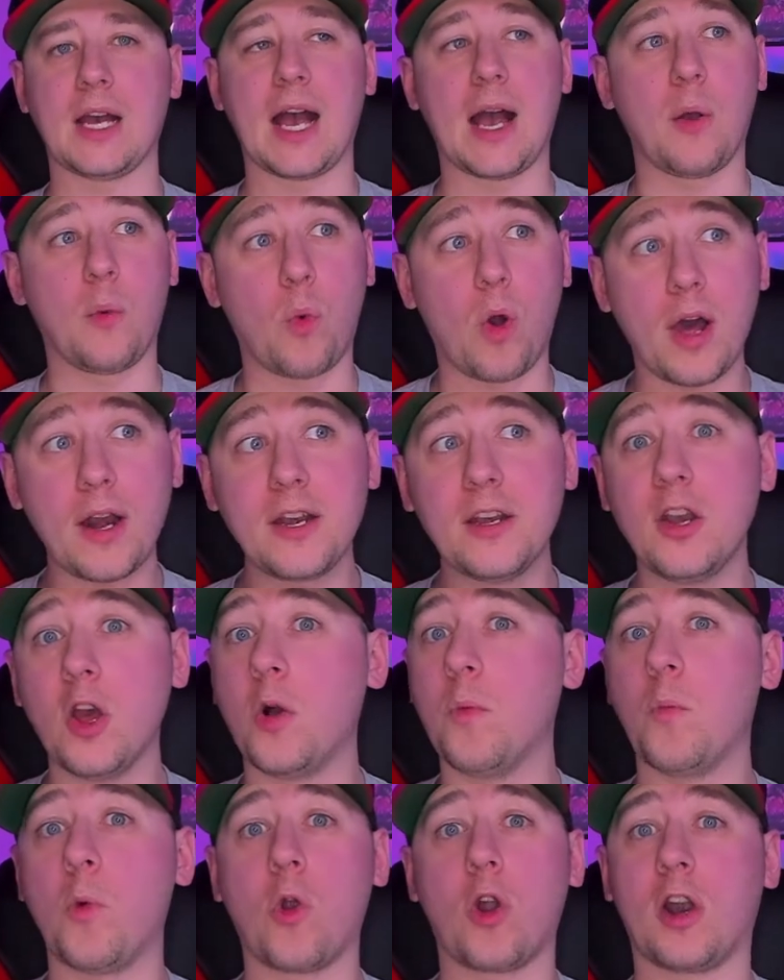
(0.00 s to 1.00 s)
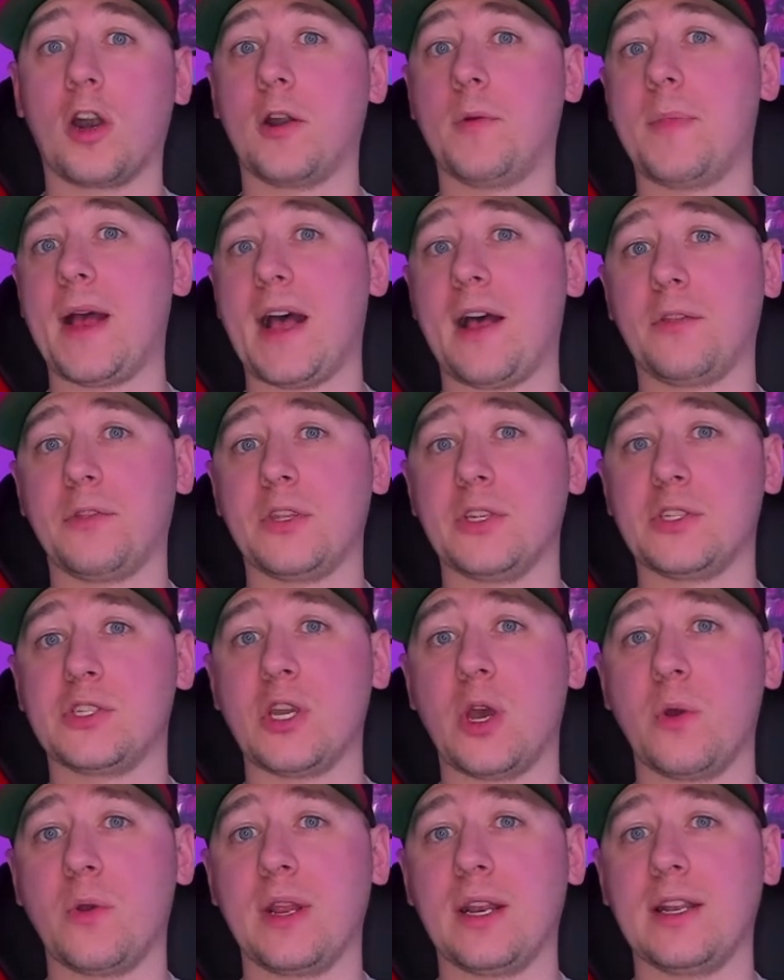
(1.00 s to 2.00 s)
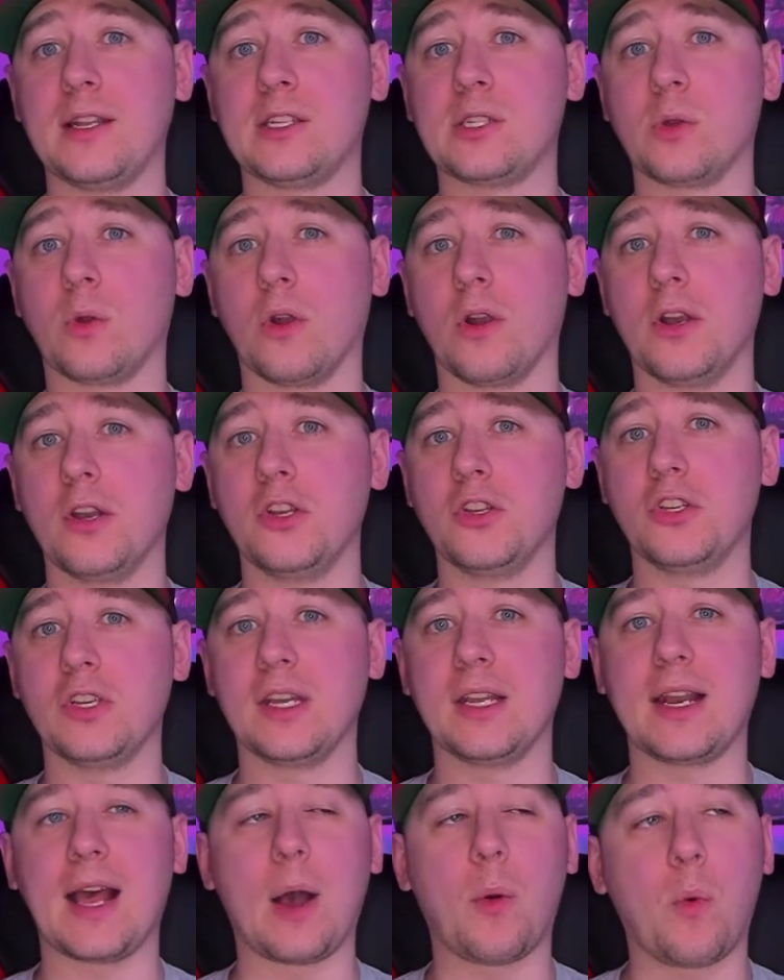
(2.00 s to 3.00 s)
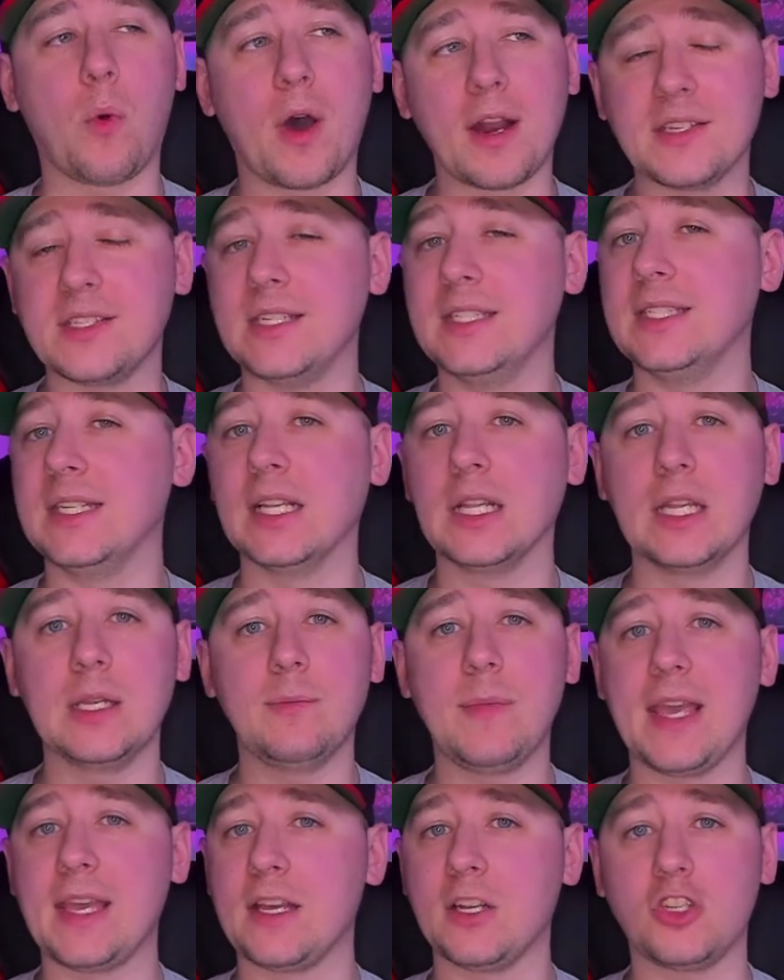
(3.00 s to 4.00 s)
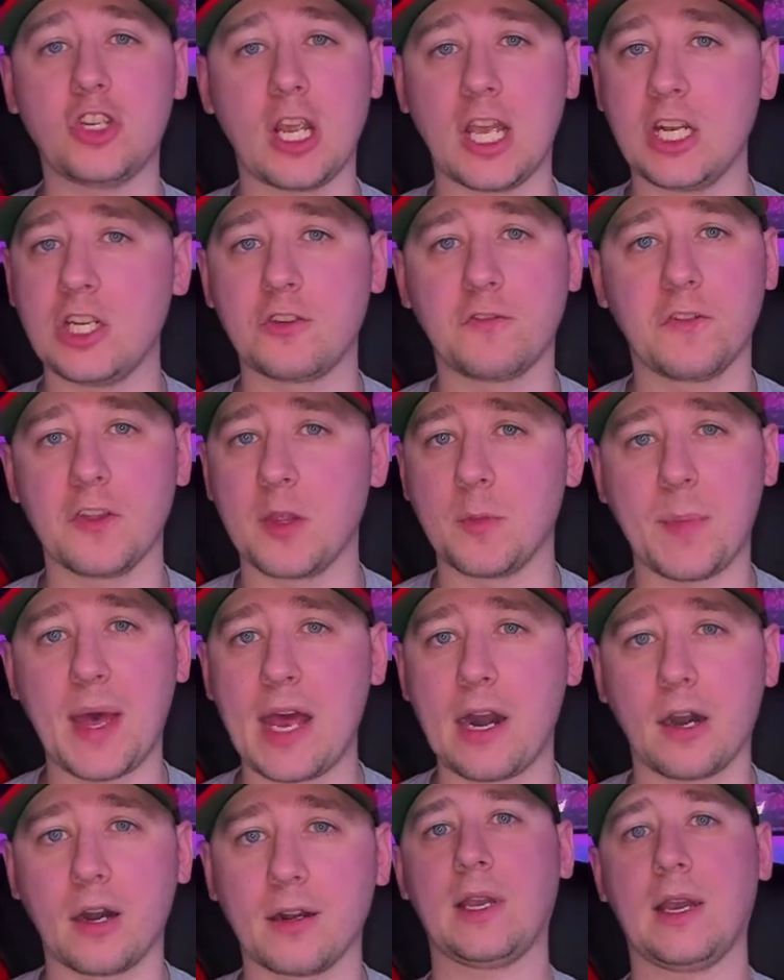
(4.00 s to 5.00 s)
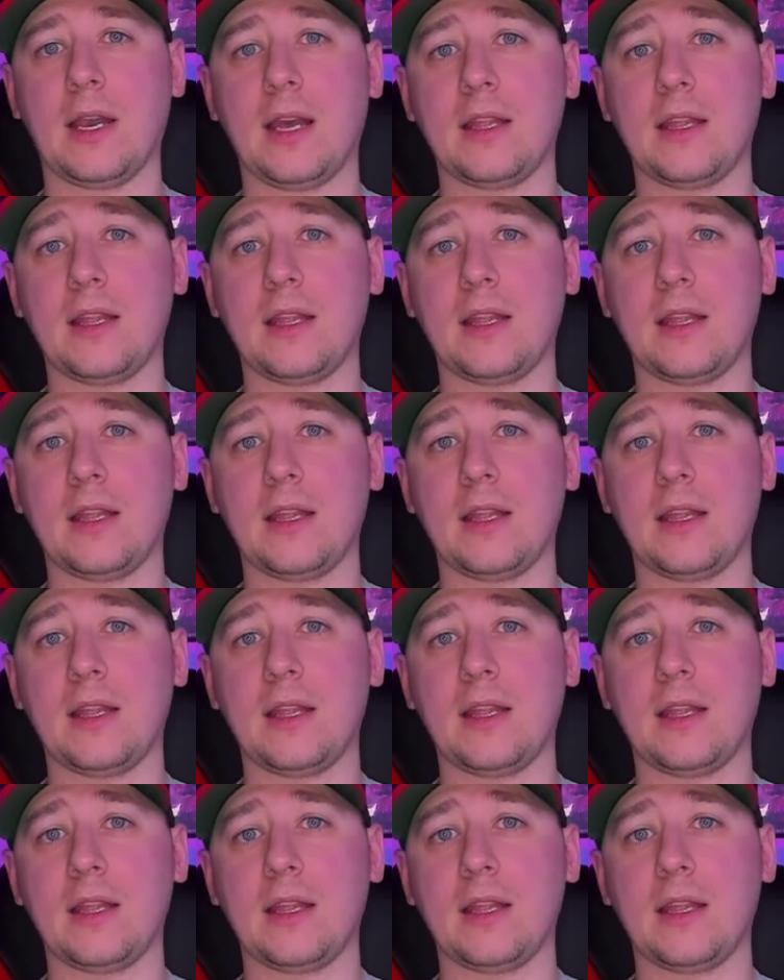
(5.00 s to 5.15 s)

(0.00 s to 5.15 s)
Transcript: I want to know more about the stone and its origin. I want to see Dylan make a change for the better.